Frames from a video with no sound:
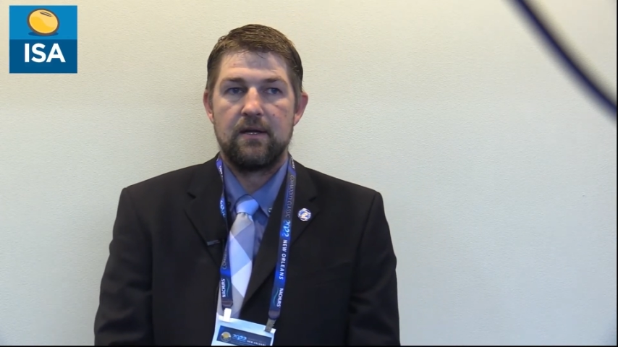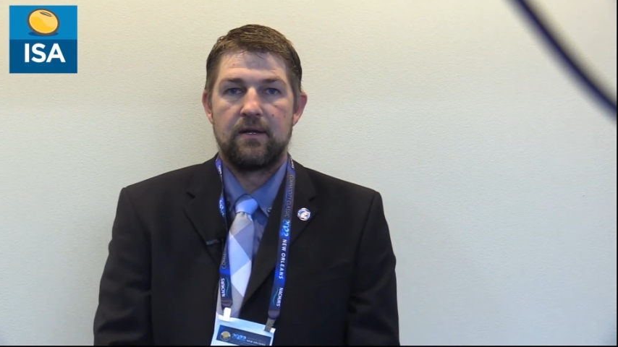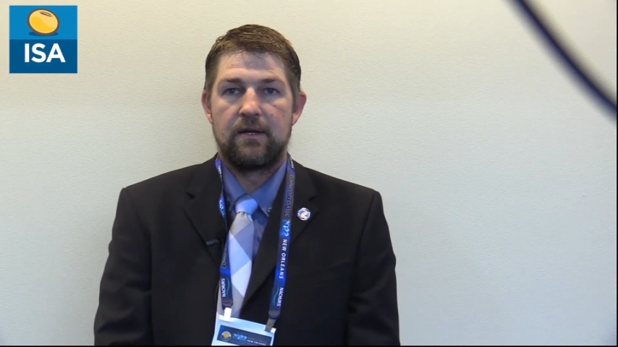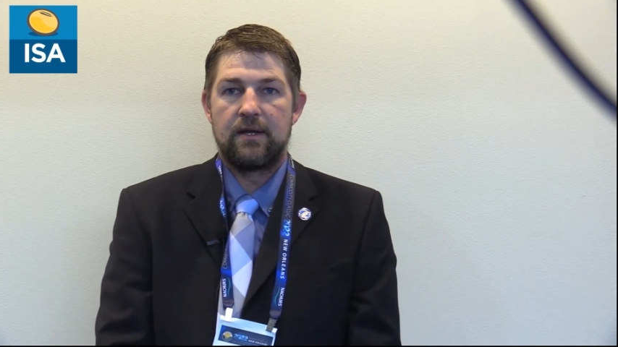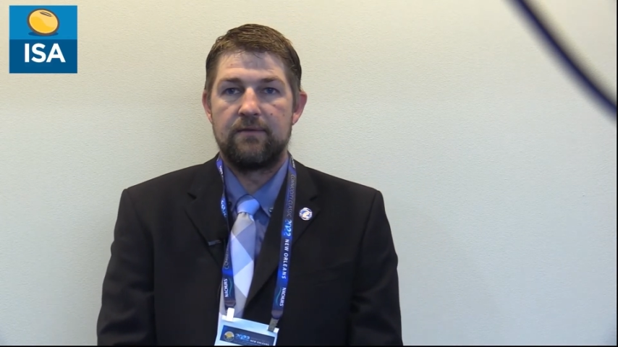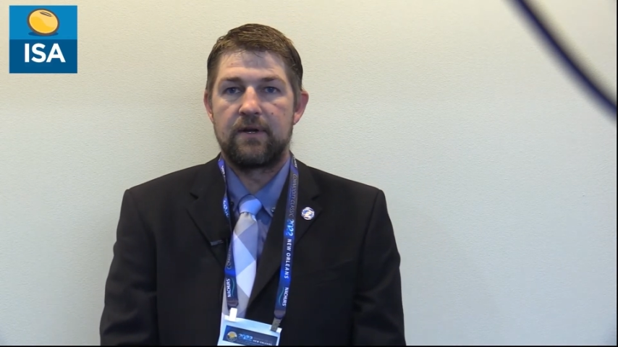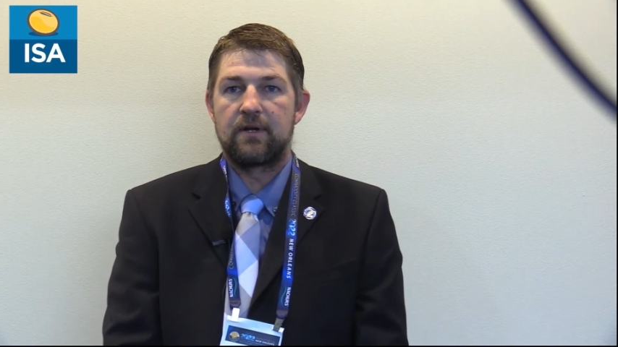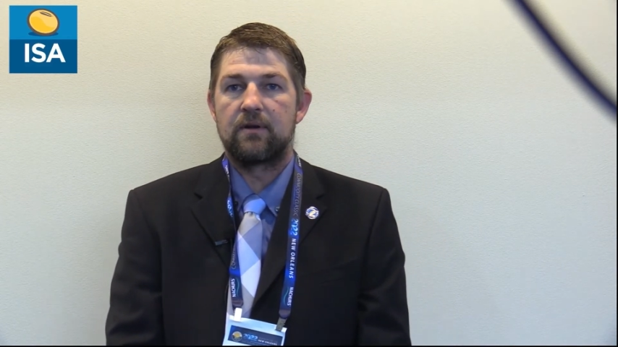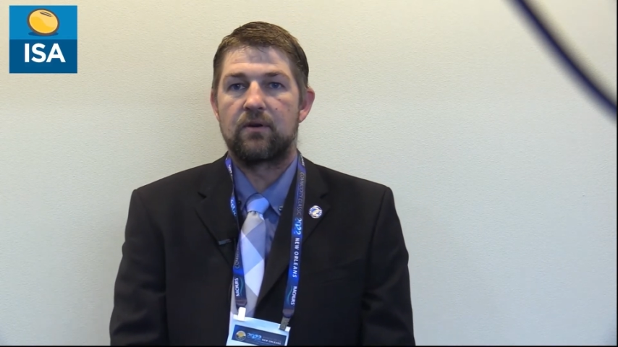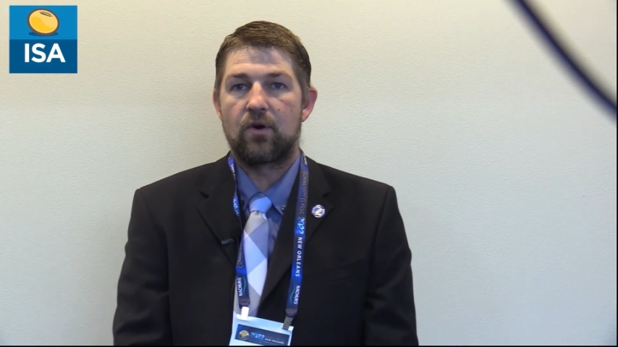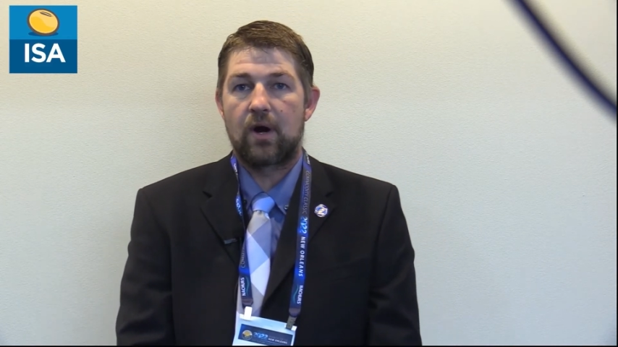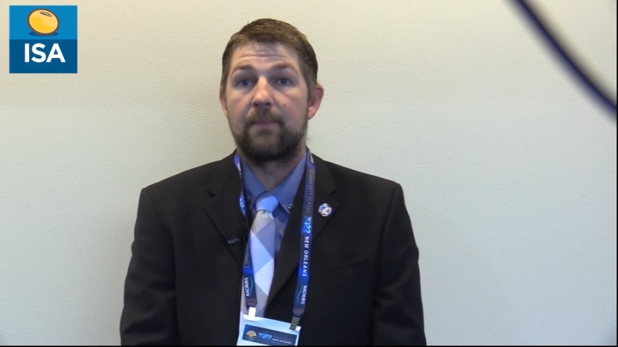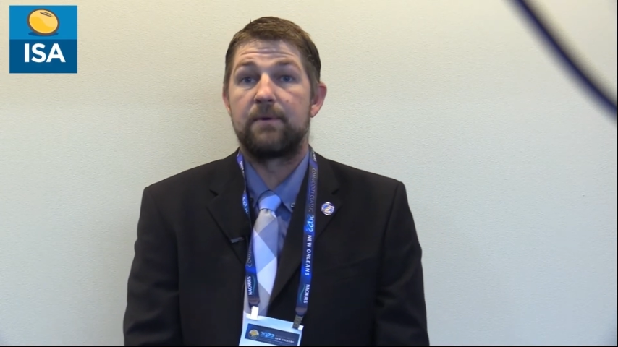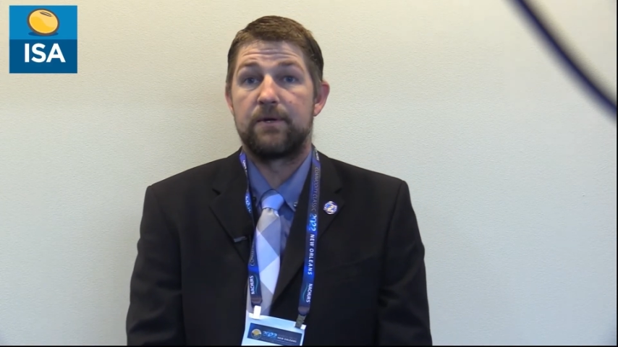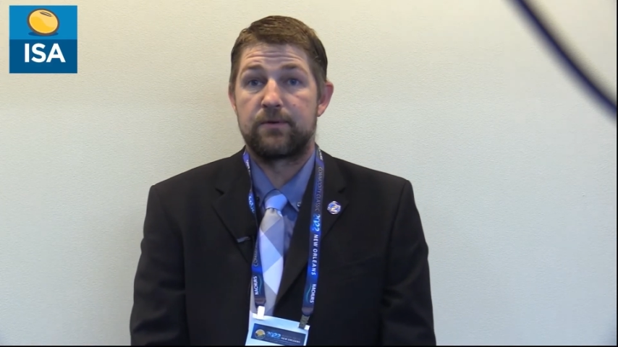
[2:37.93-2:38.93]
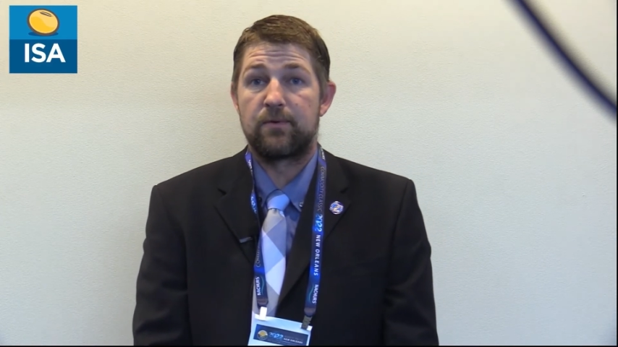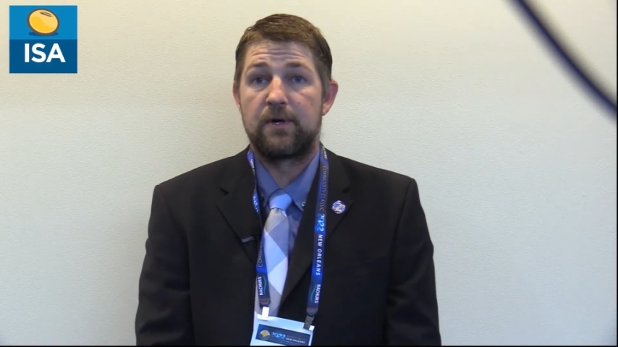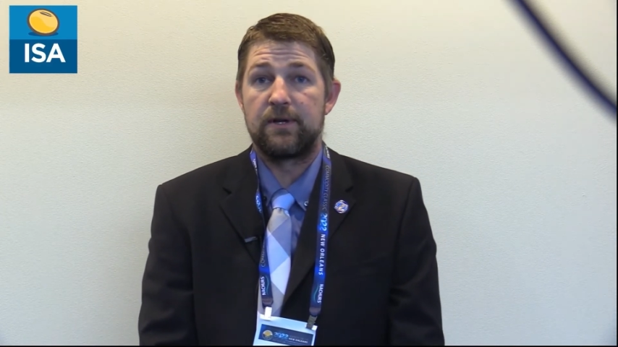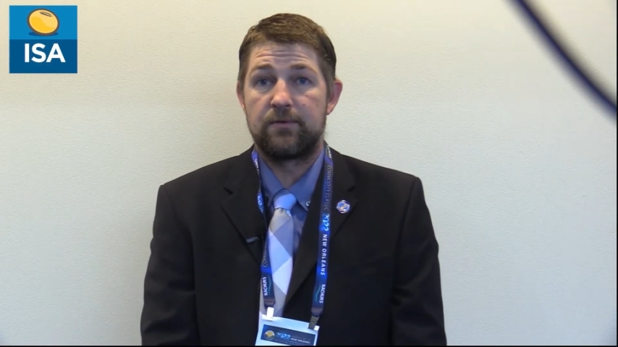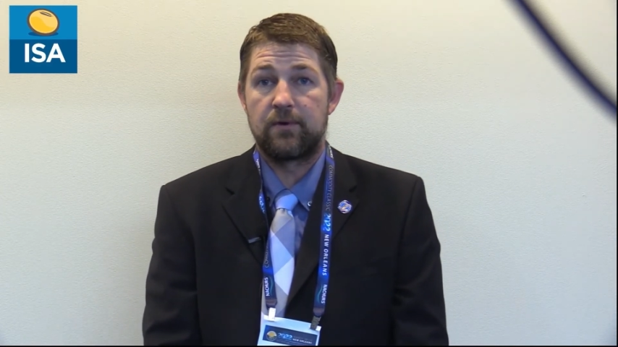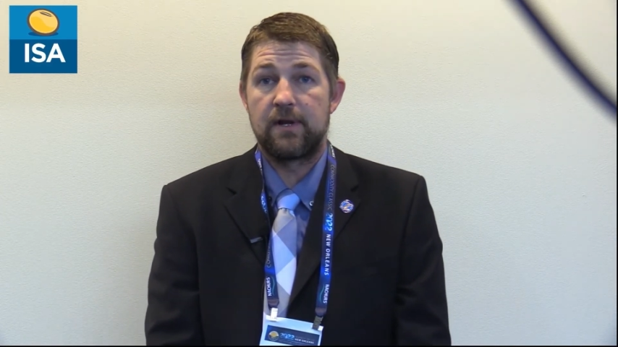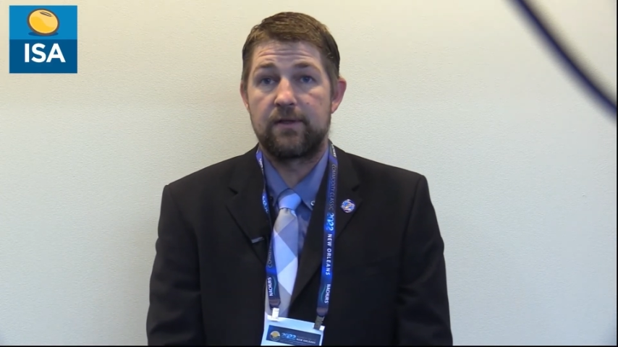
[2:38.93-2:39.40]
even crop year
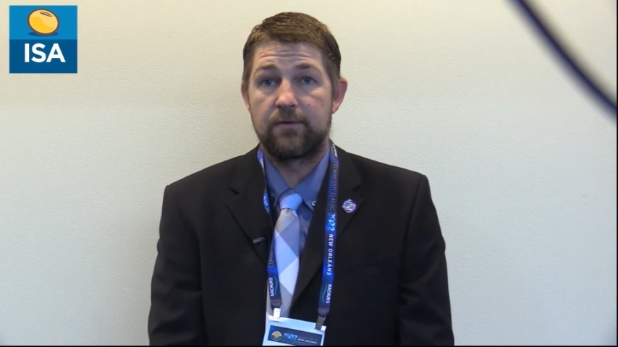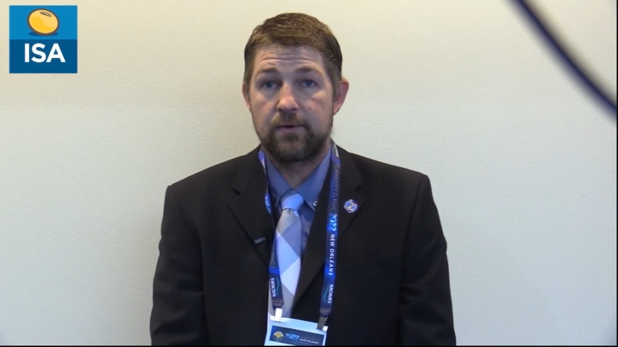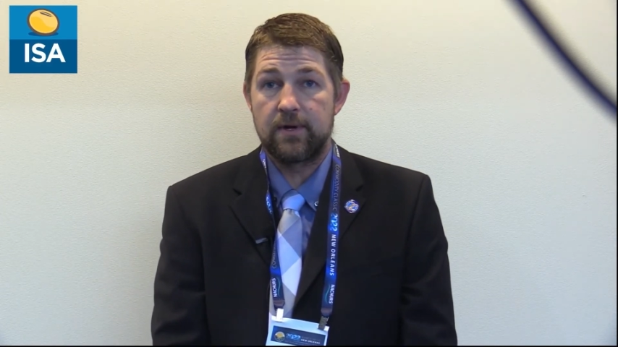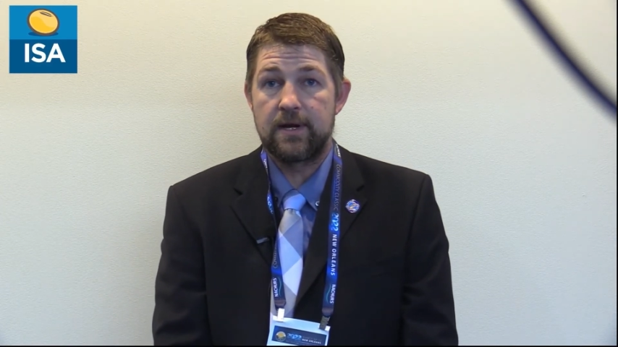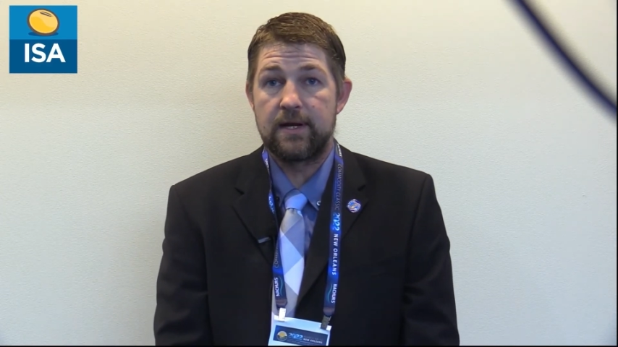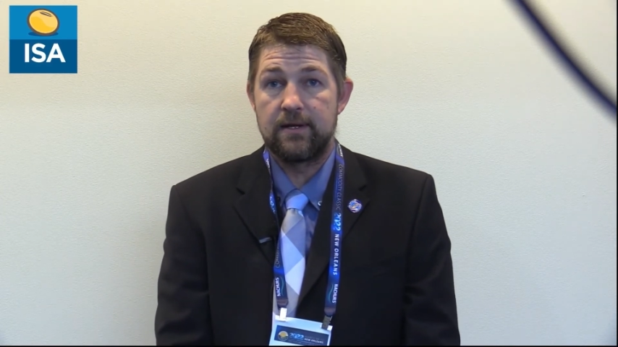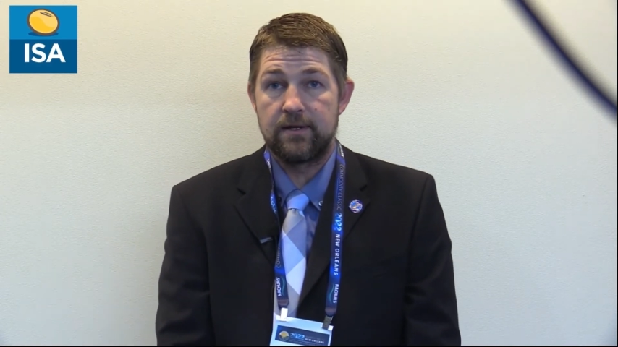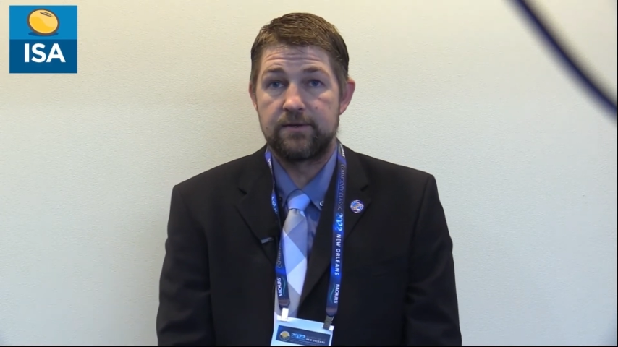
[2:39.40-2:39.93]
2023